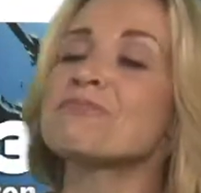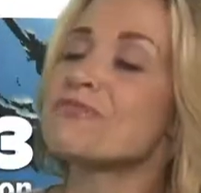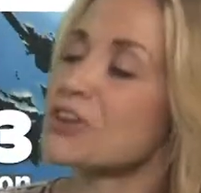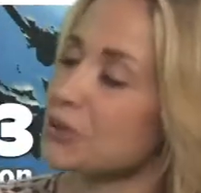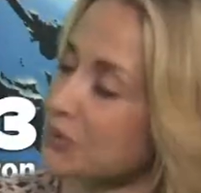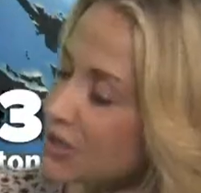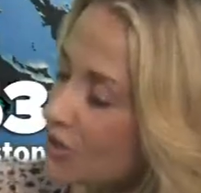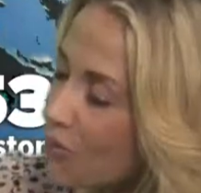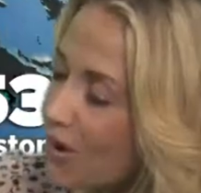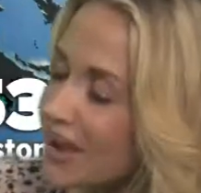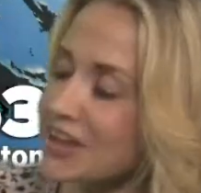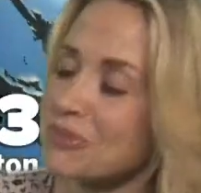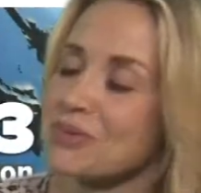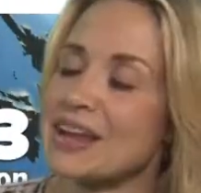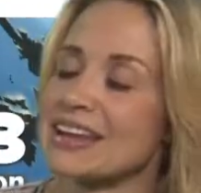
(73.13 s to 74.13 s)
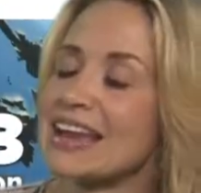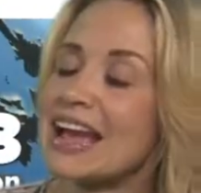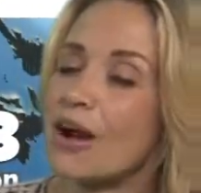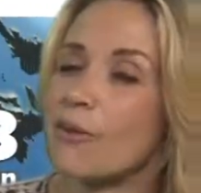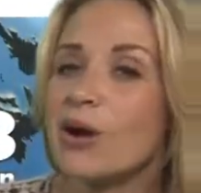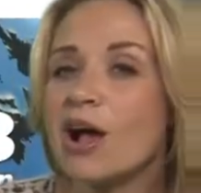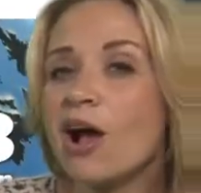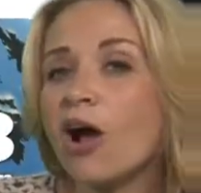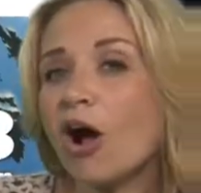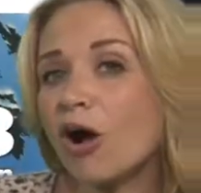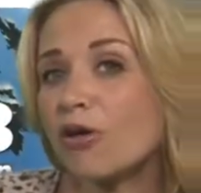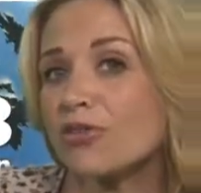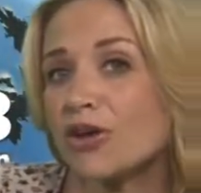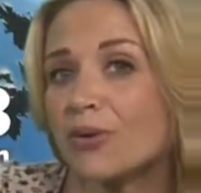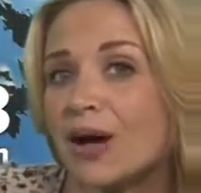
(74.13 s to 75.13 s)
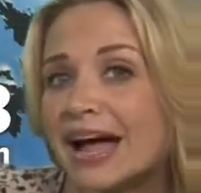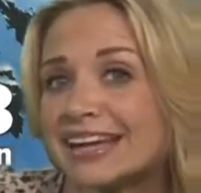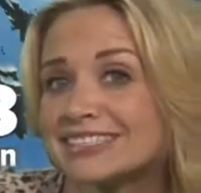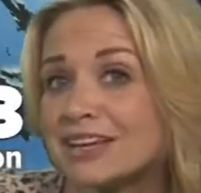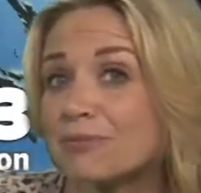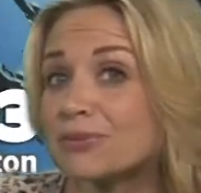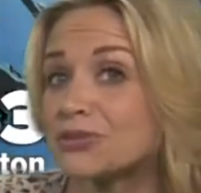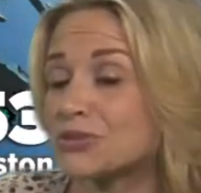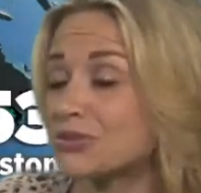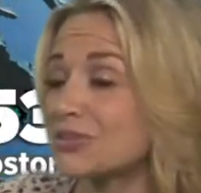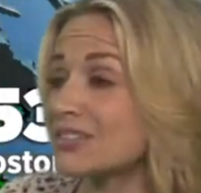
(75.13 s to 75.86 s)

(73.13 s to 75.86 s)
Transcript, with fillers: fairly quiet right now. Although high temperatures